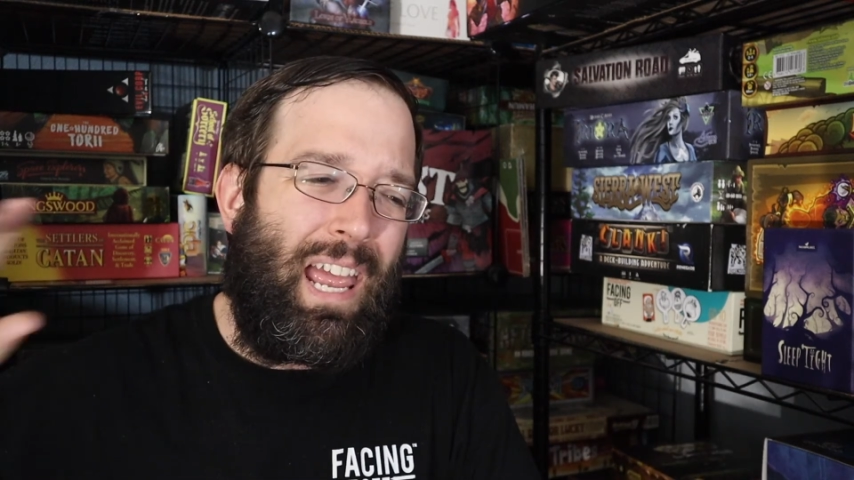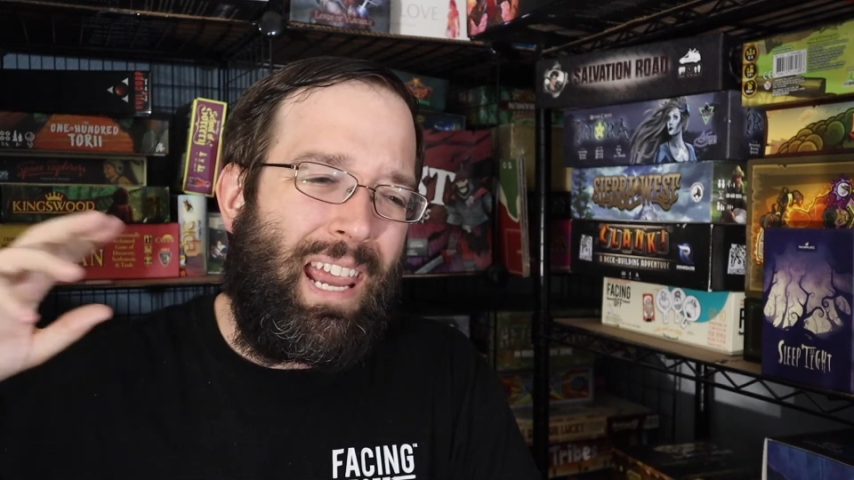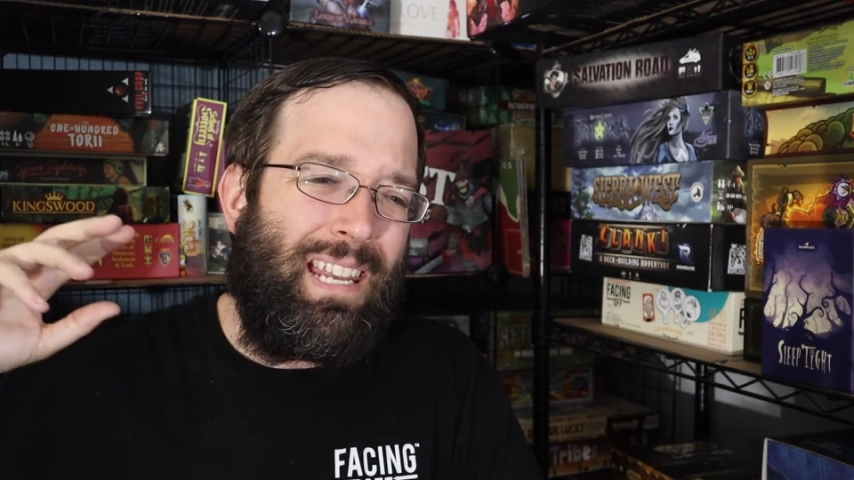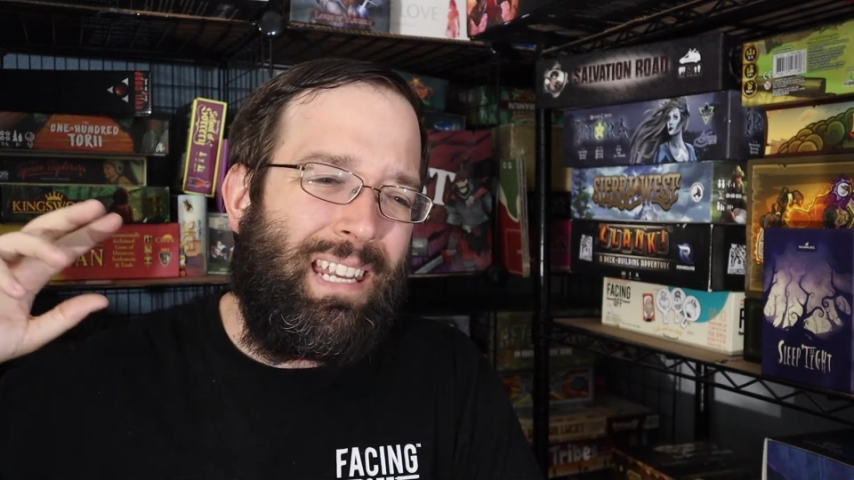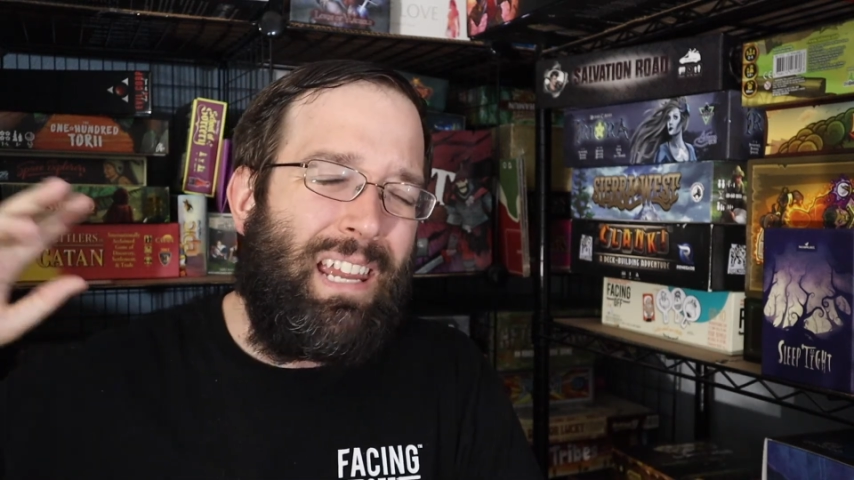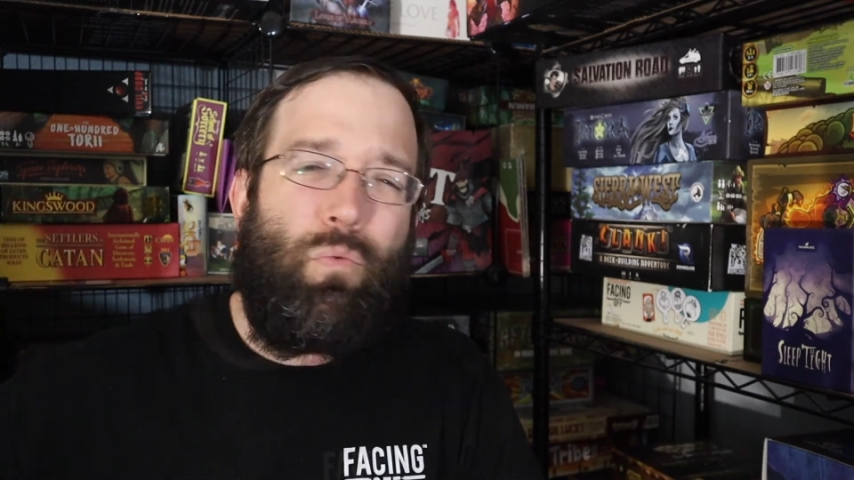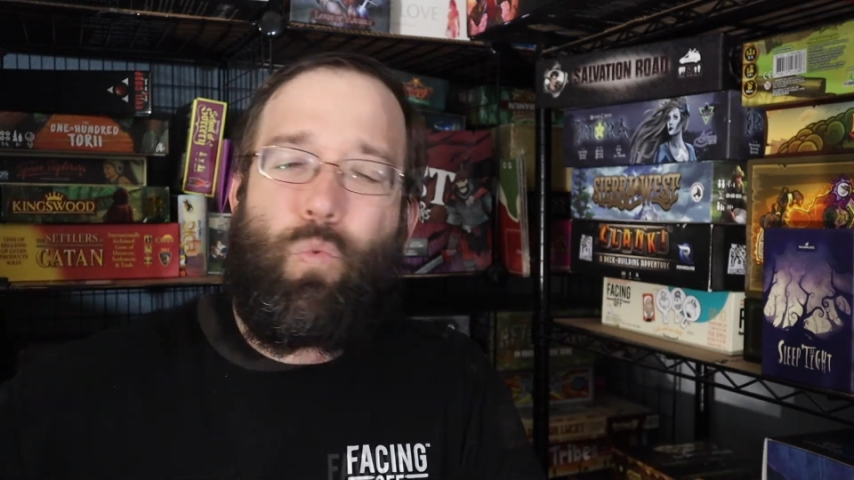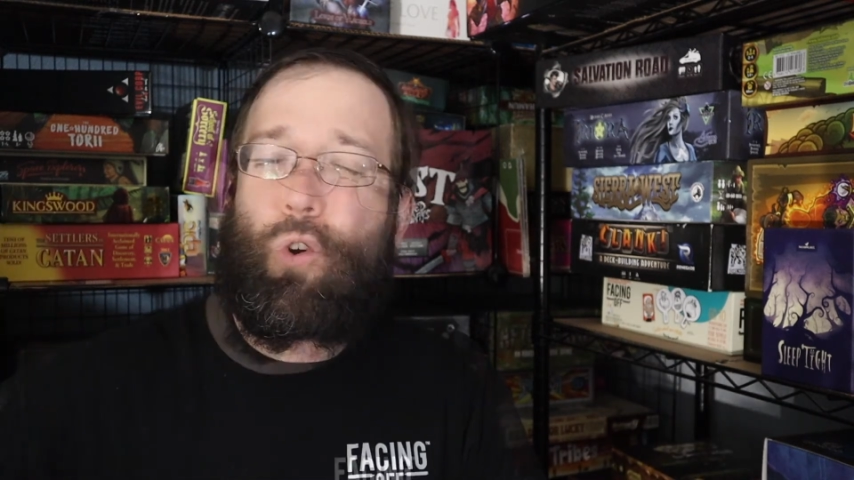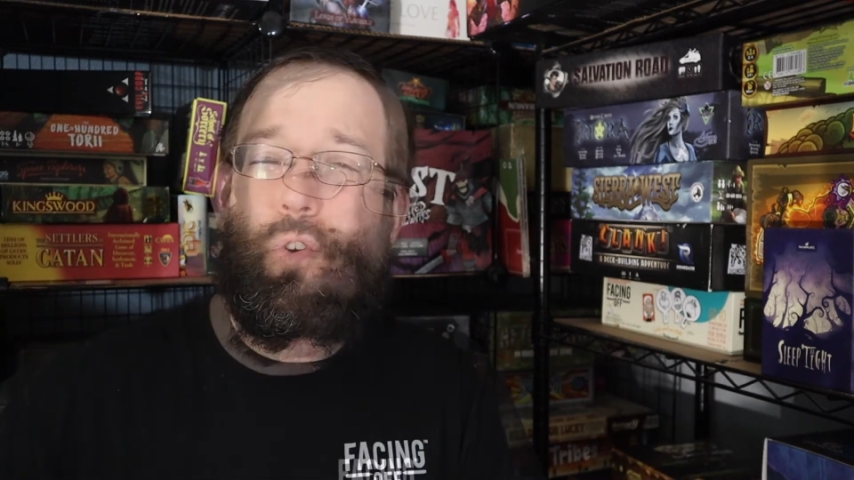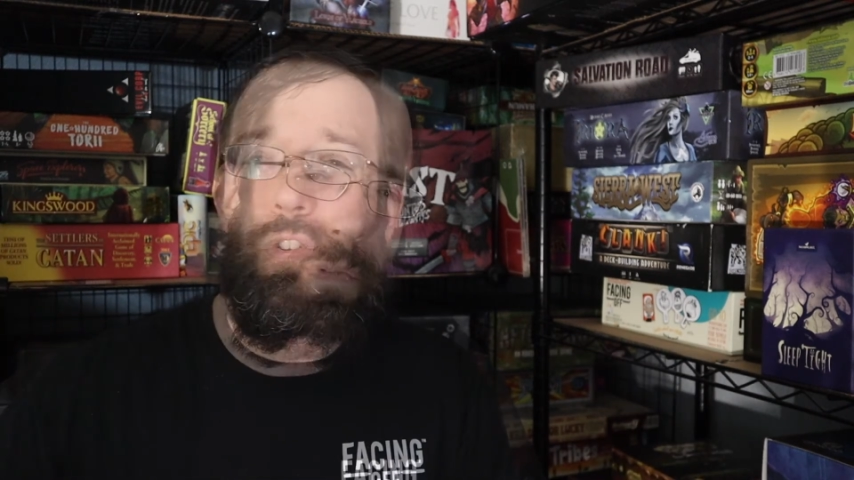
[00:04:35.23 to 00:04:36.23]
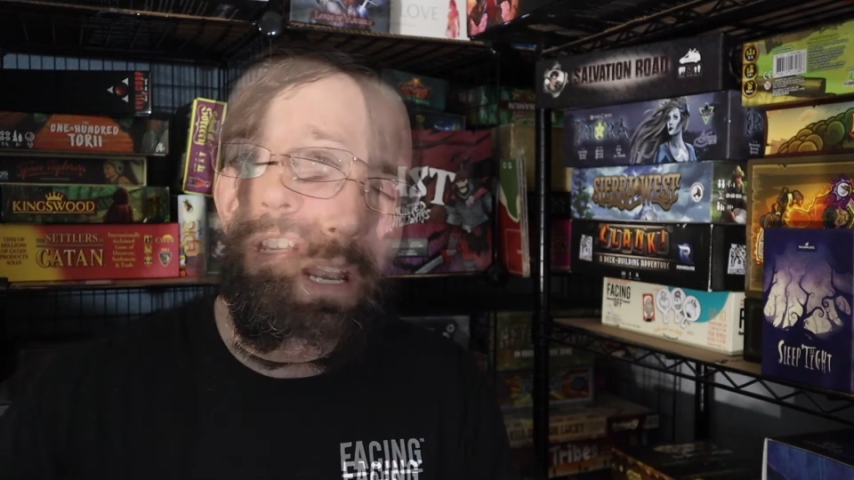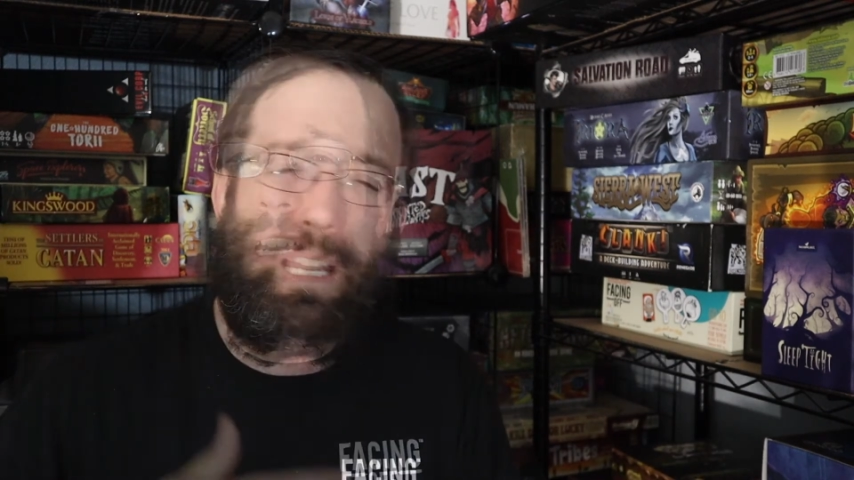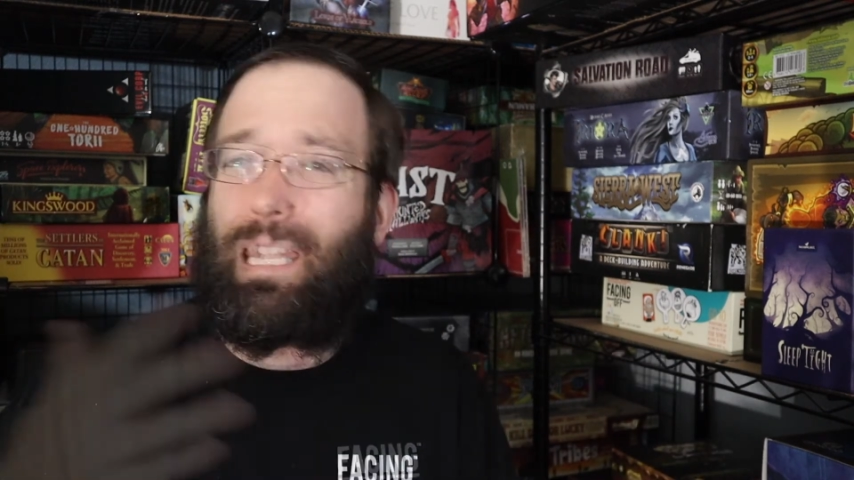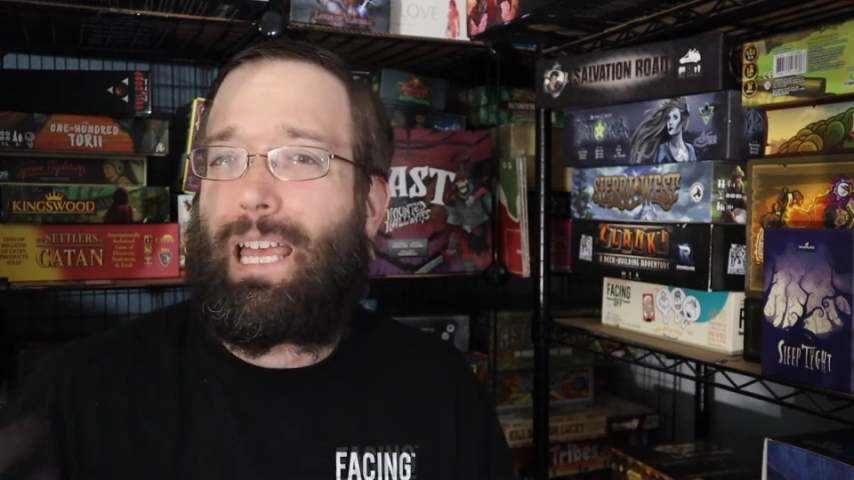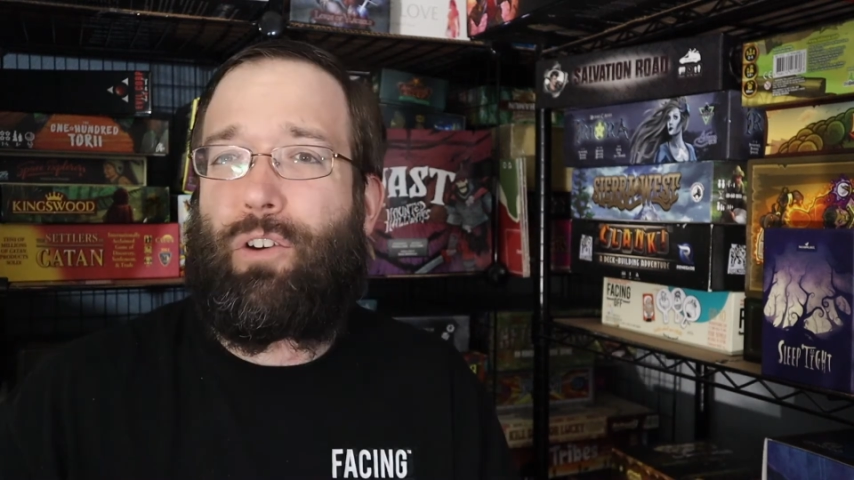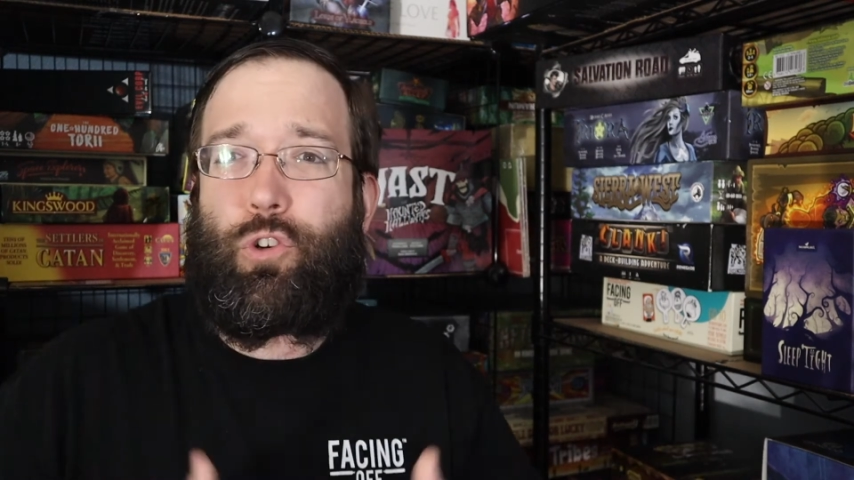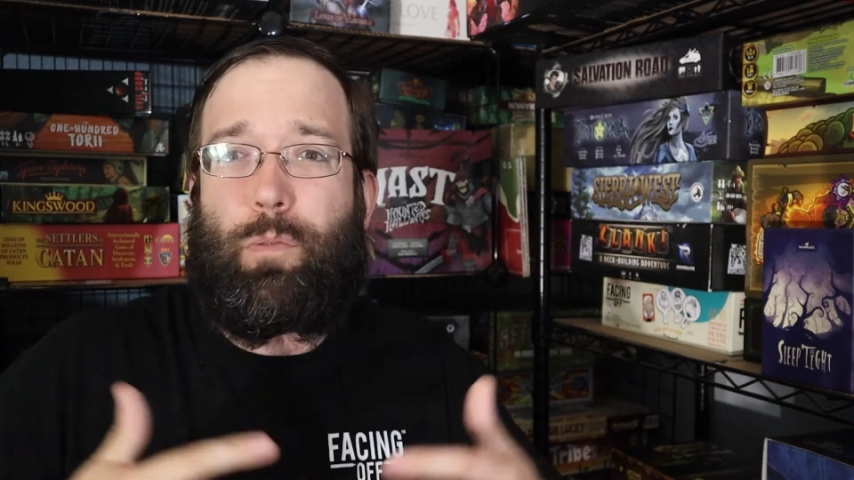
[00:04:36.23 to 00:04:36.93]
And it works, and it allows you